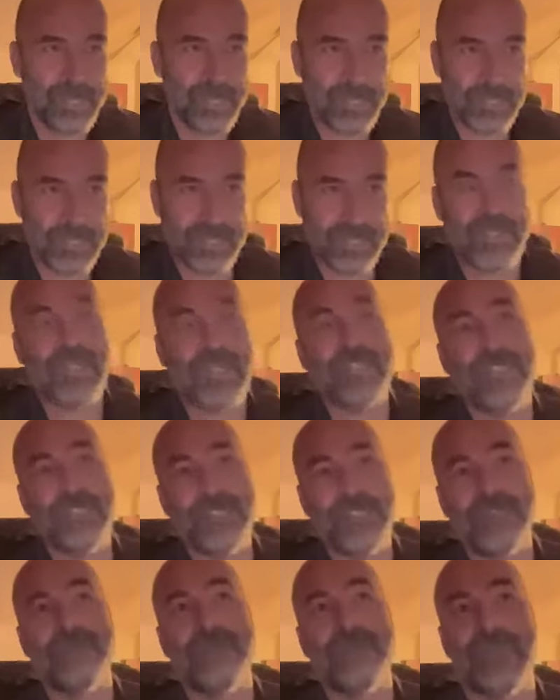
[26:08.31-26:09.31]
This is
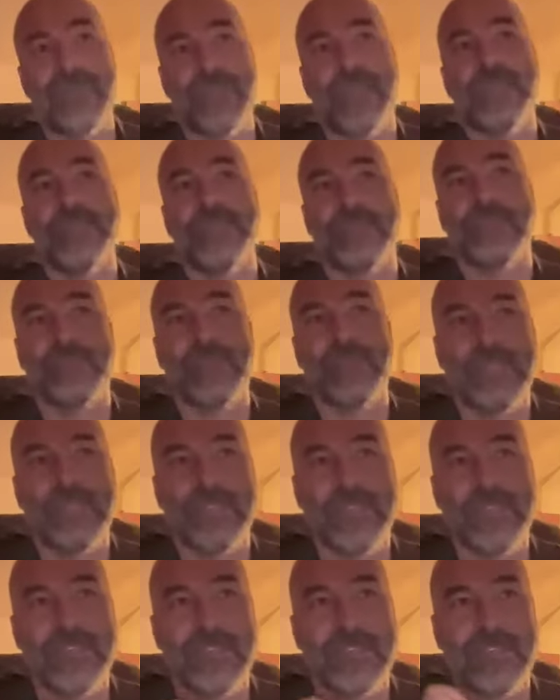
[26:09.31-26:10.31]
identification.
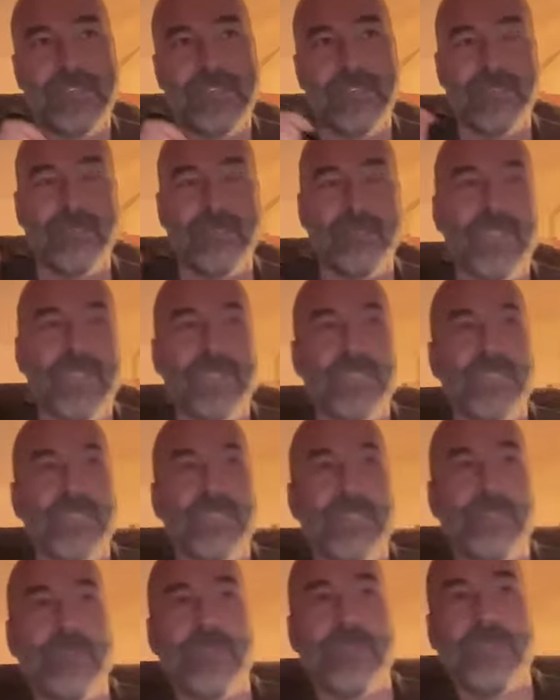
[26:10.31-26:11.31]
Basically, it's the
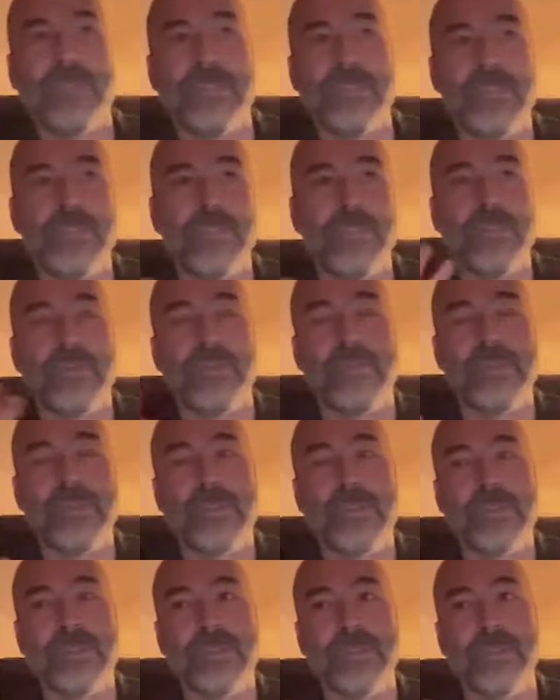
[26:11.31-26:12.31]
presence, which is not
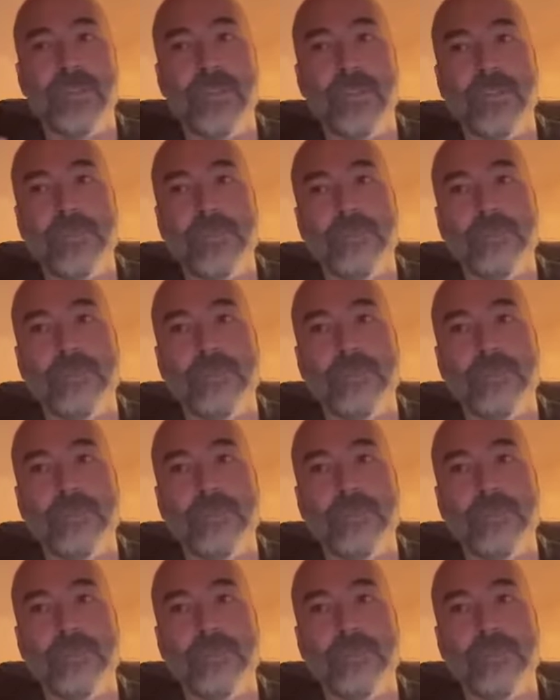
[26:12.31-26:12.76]
personal.